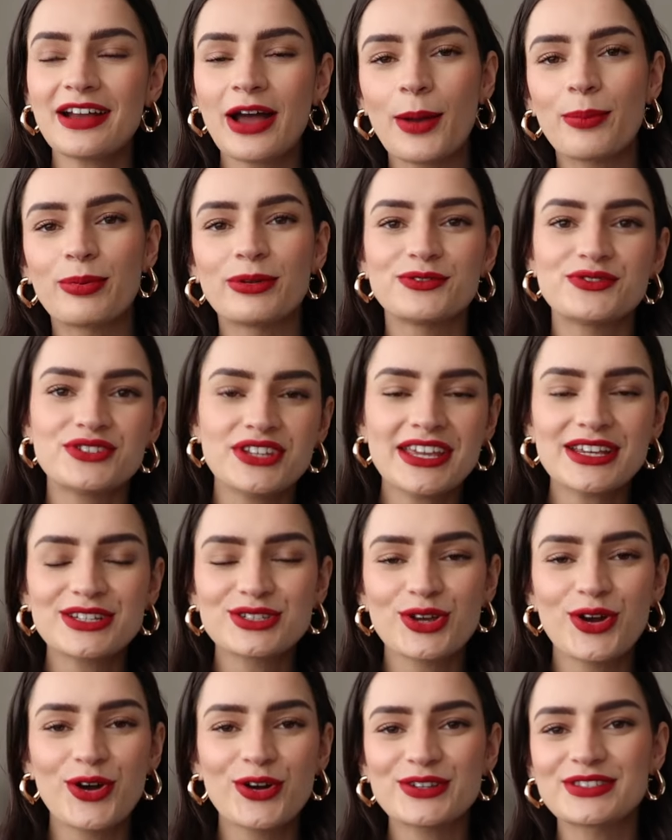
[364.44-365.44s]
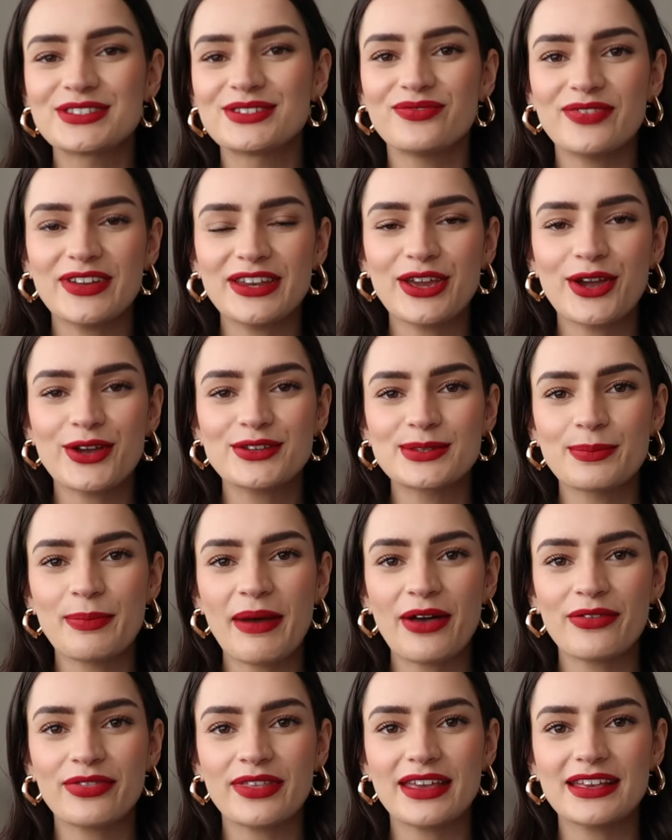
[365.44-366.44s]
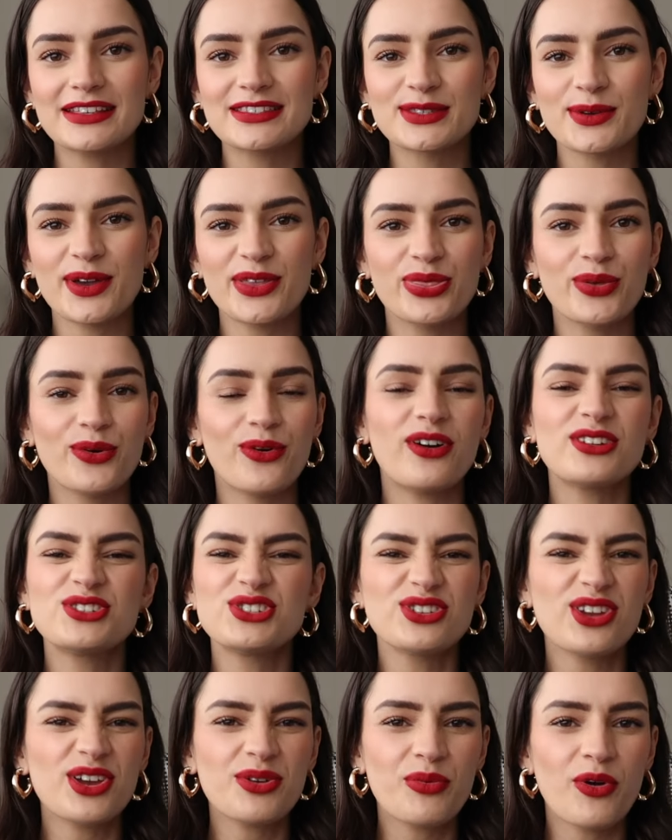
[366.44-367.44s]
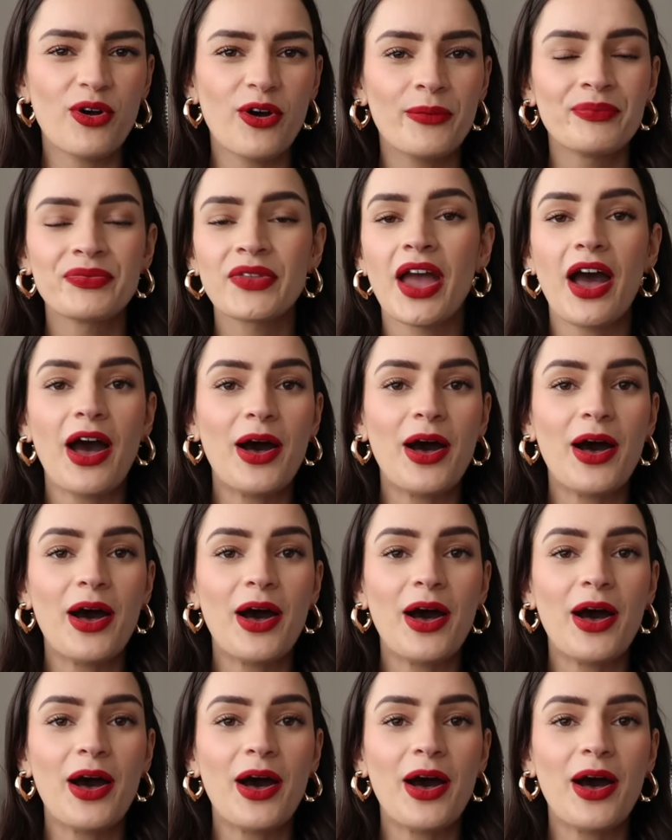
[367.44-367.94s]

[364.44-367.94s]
a couple of TikToks and videos about these, so I thought, do you know what?